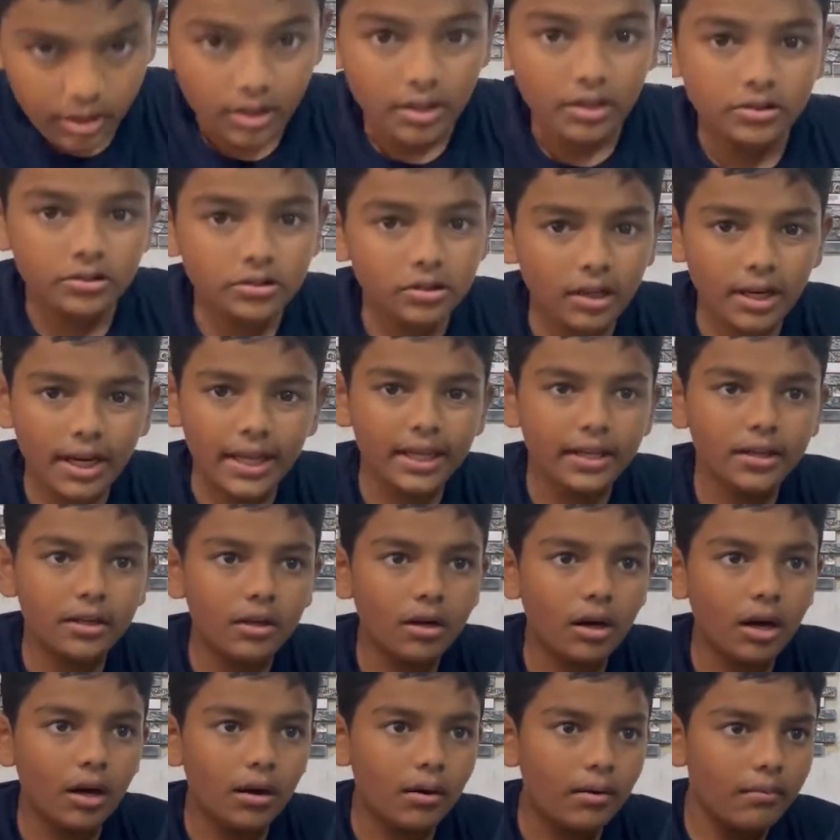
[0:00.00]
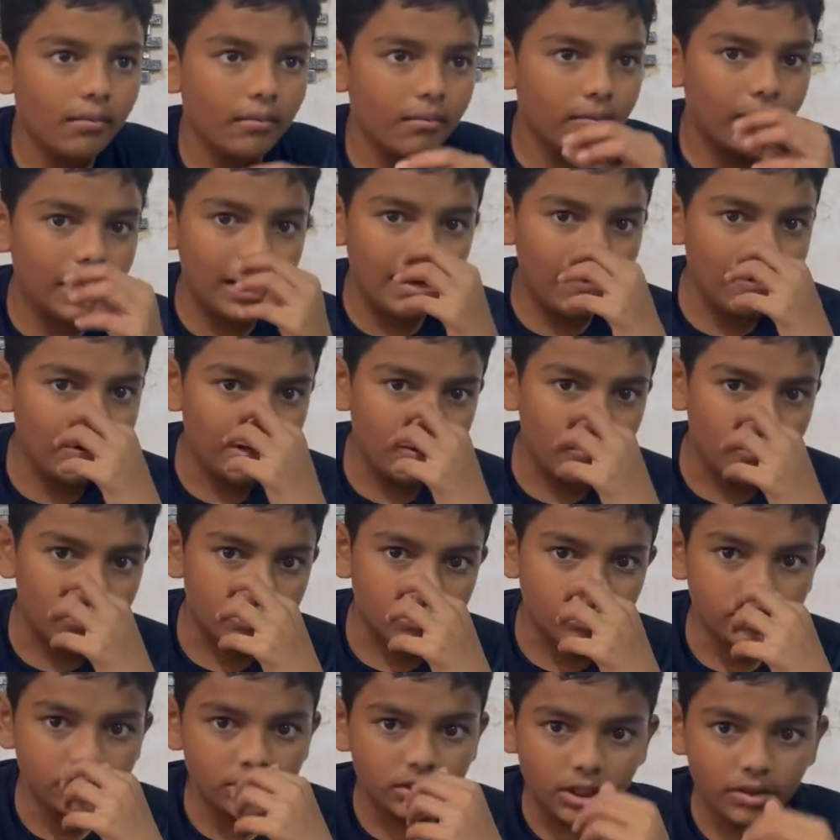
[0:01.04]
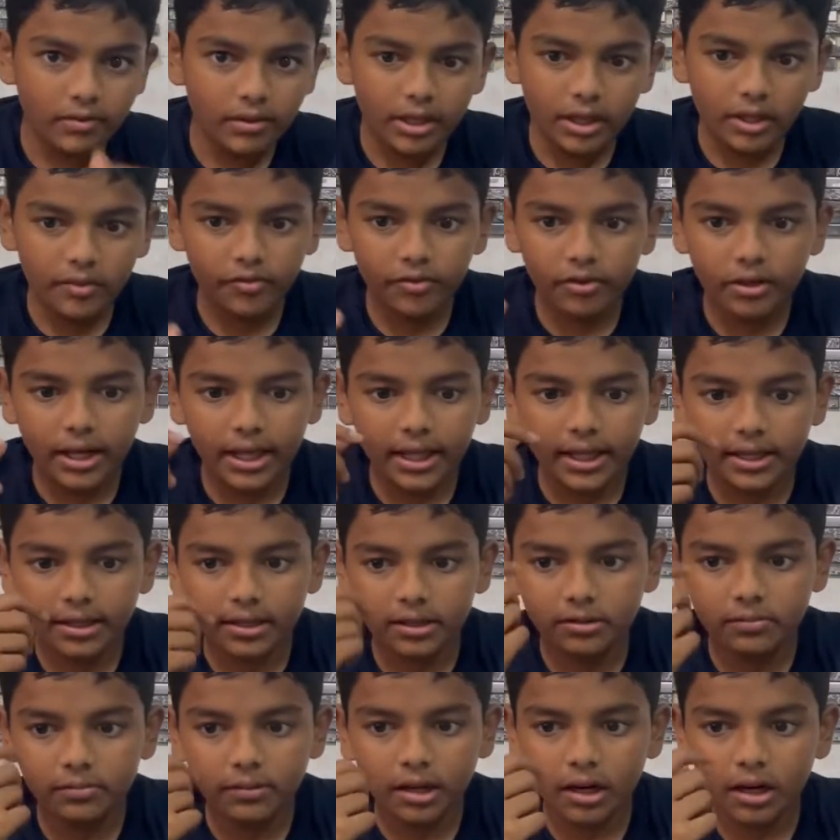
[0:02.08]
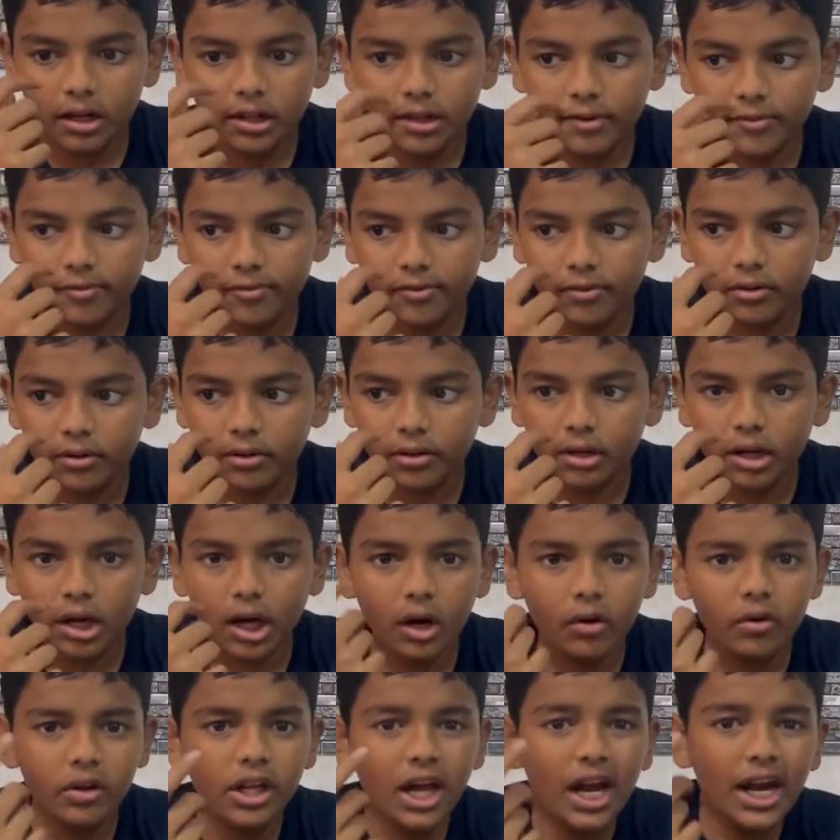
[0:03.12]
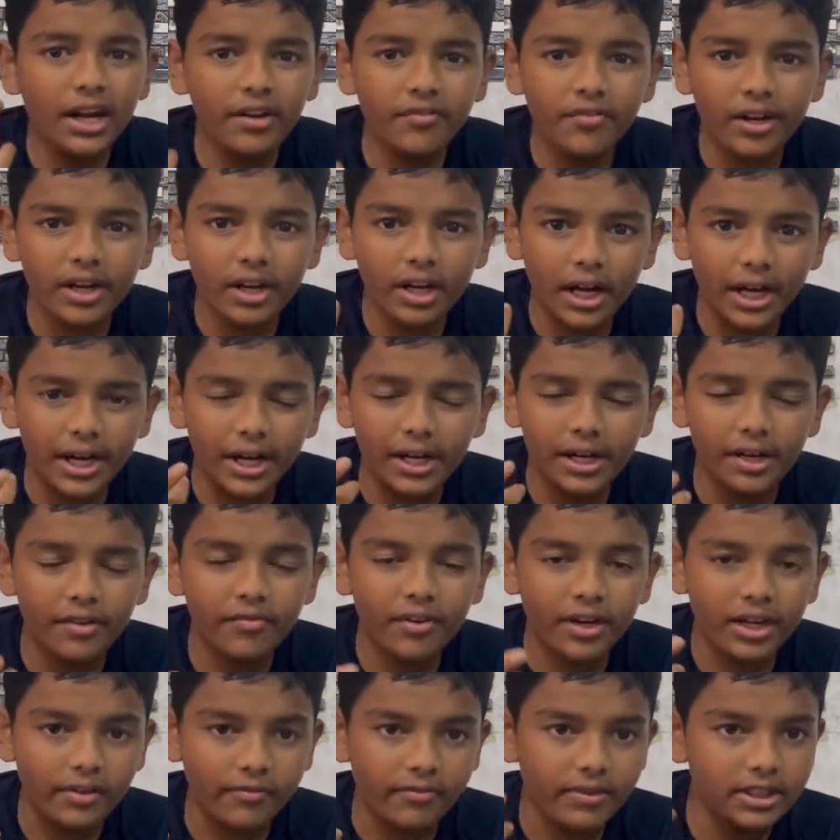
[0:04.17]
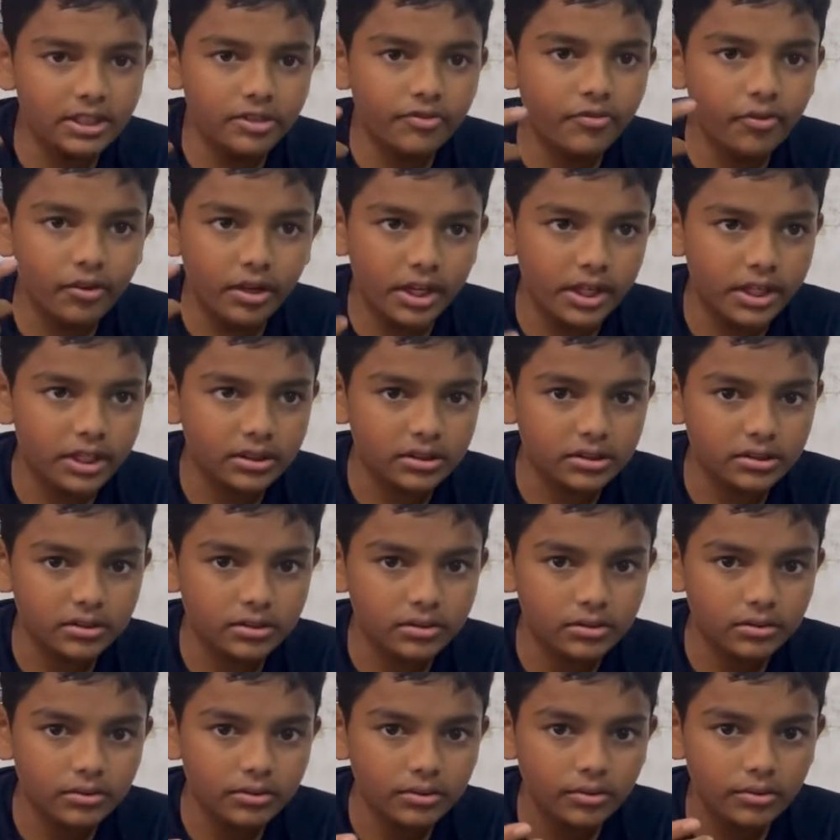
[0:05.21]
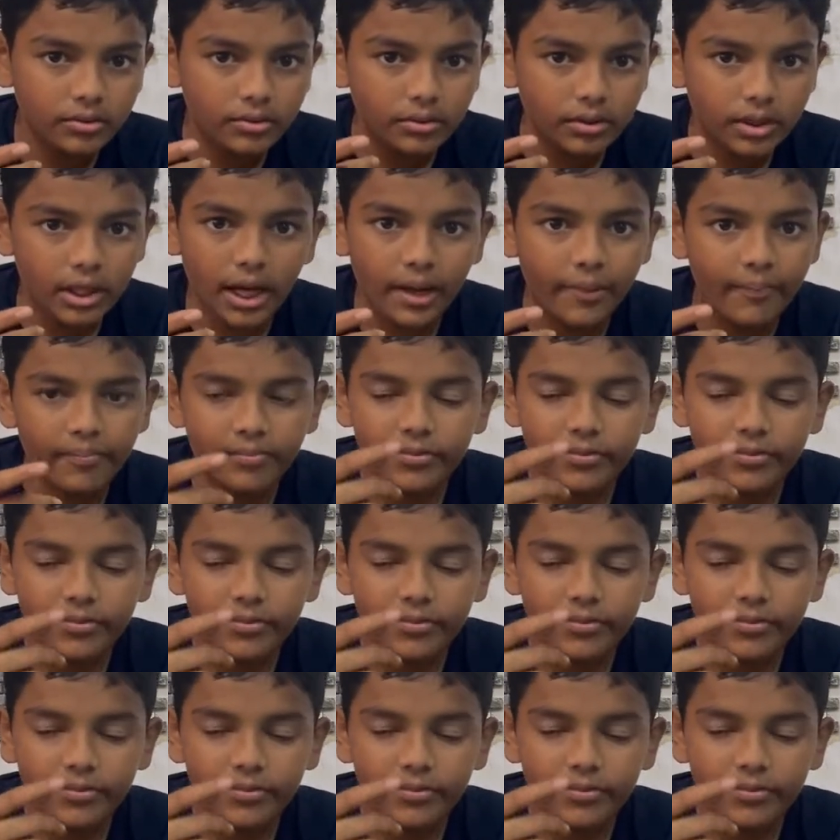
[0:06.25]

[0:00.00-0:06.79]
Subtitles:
So like I have a doubt, even if you like smell the food, how do you identify which food it is? Yeah,